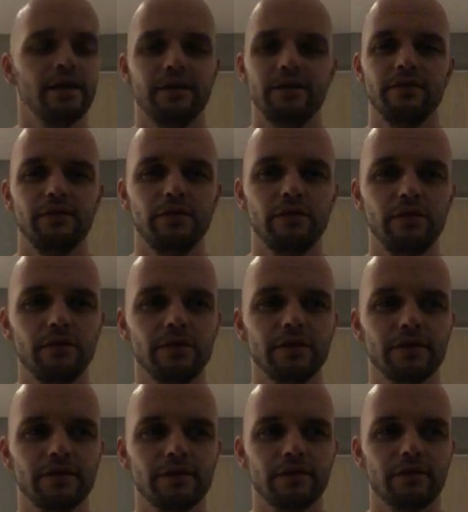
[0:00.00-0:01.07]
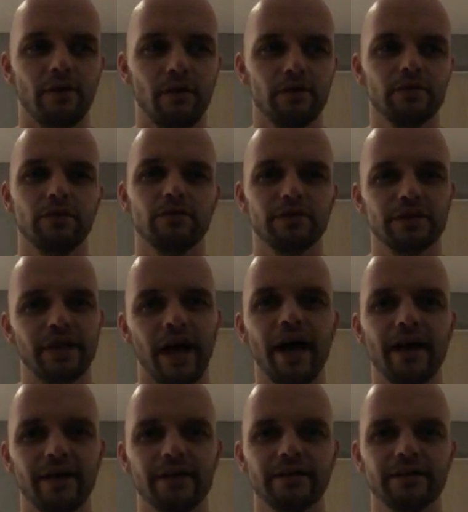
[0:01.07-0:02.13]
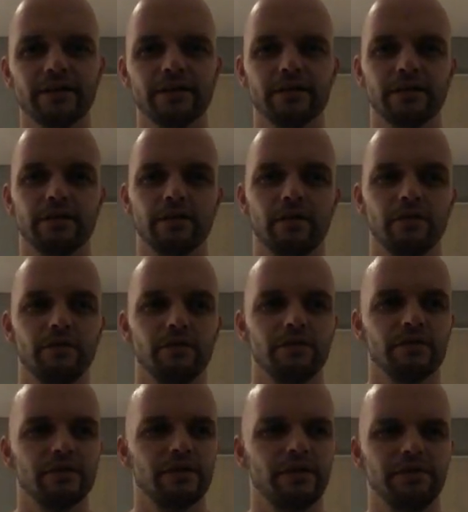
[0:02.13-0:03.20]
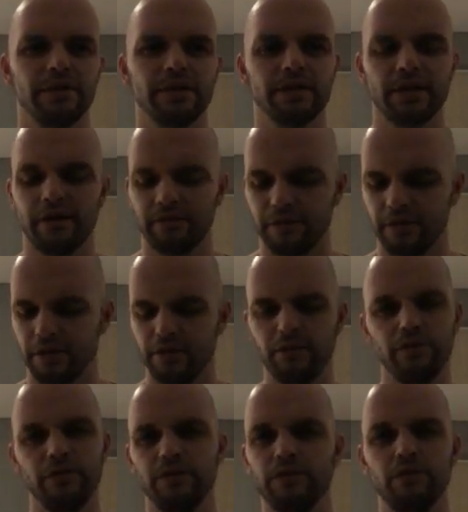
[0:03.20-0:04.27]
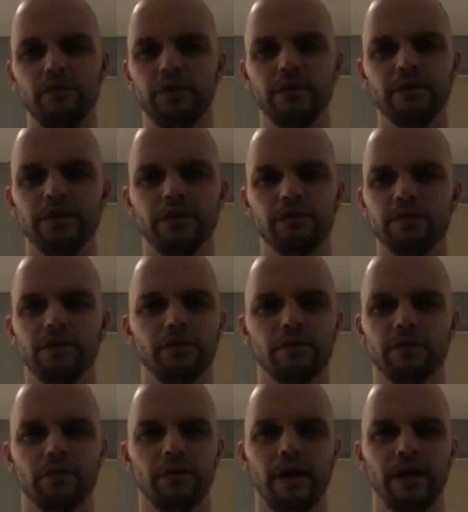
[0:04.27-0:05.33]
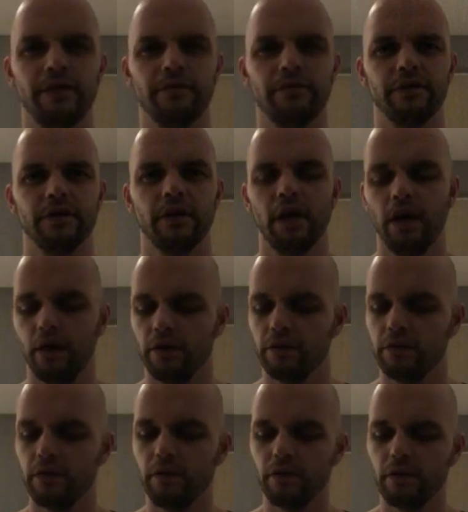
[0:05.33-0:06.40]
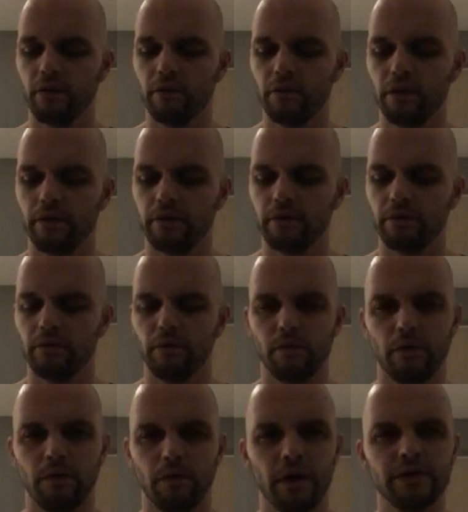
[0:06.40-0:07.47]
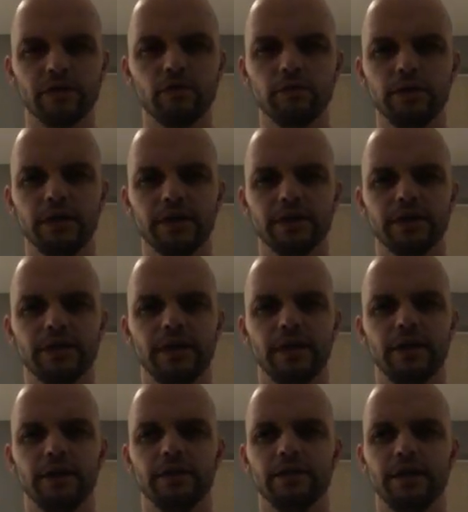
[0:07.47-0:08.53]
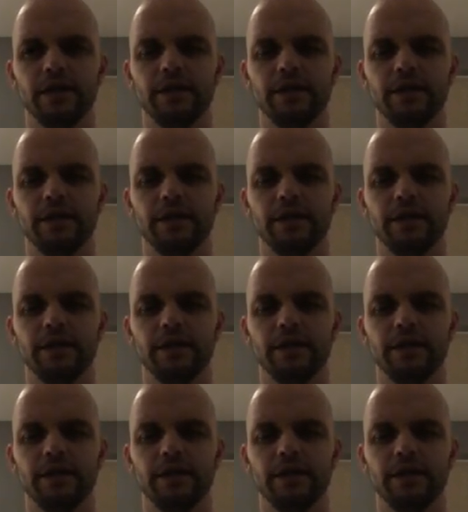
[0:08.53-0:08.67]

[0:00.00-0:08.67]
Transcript: If you look on those science, you know, there is nothing. You literally don't know anything. You don't know what subjects they